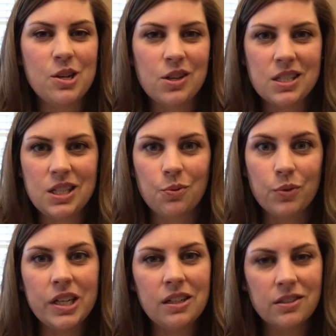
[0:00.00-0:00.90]
can see
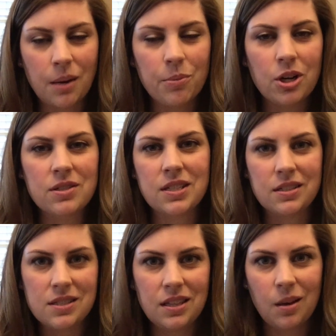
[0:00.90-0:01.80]
real numbers
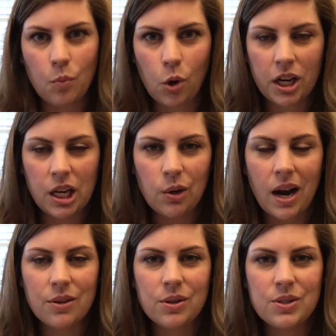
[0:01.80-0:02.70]
and see them working
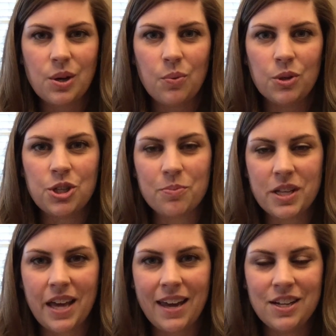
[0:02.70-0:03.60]
around. So we'll jump to
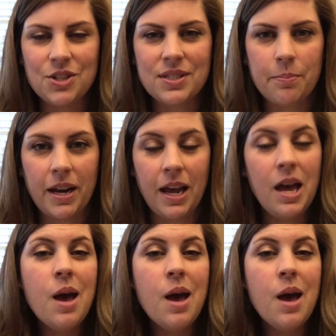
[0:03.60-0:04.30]
that in just a minute.